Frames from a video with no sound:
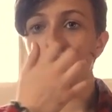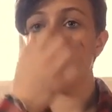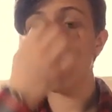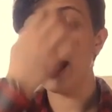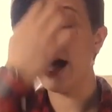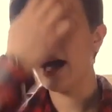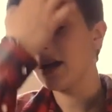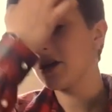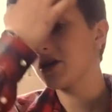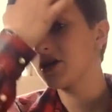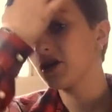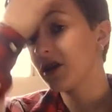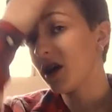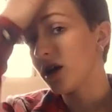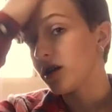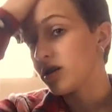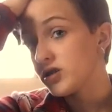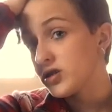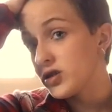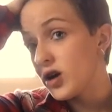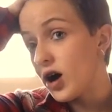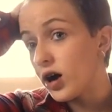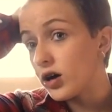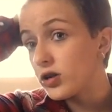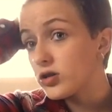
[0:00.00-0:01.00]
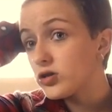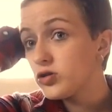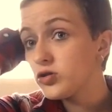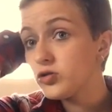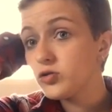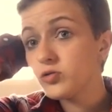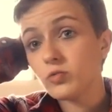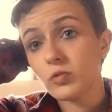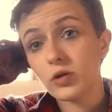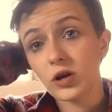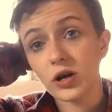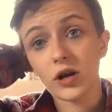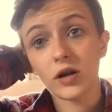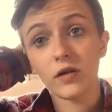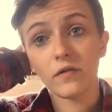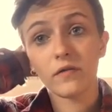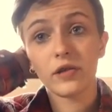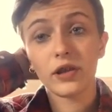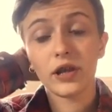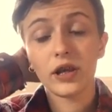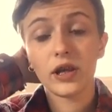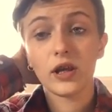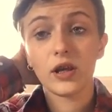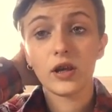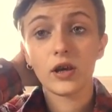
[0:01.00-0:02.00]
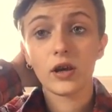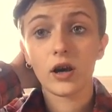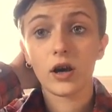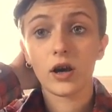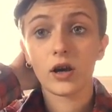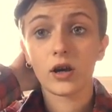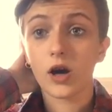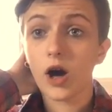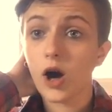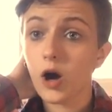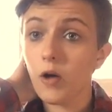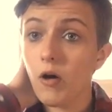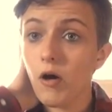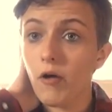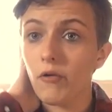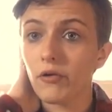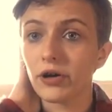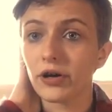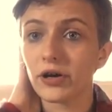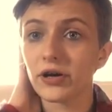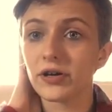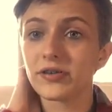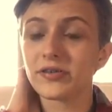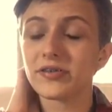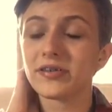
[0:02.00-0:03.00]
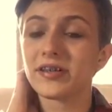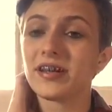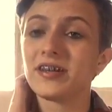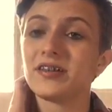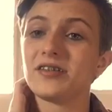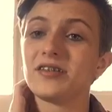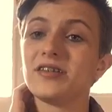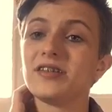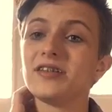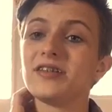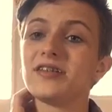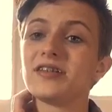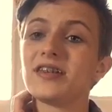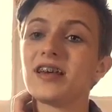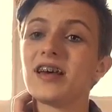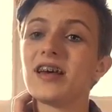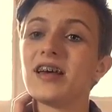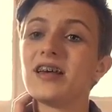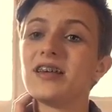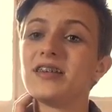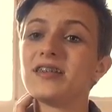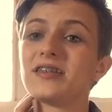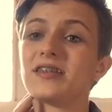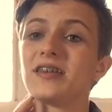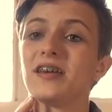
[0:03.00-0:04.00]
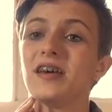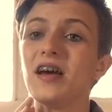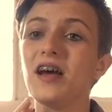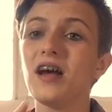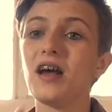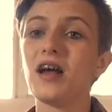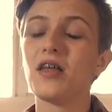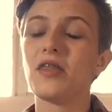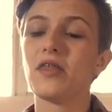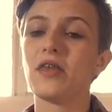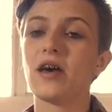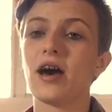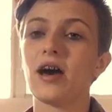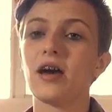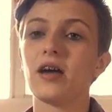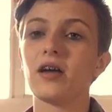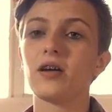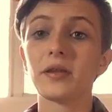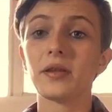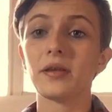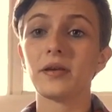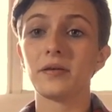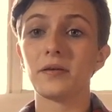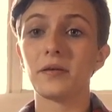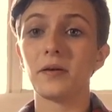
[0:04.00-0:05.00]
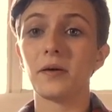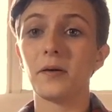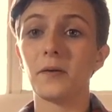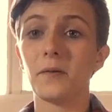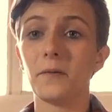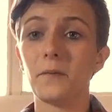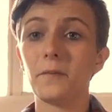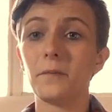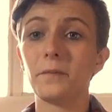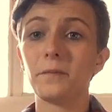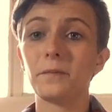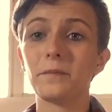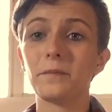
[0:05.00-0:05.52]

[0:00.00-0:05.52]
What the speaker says: I actually got to talk to one of the co-owners, and she says that, you know,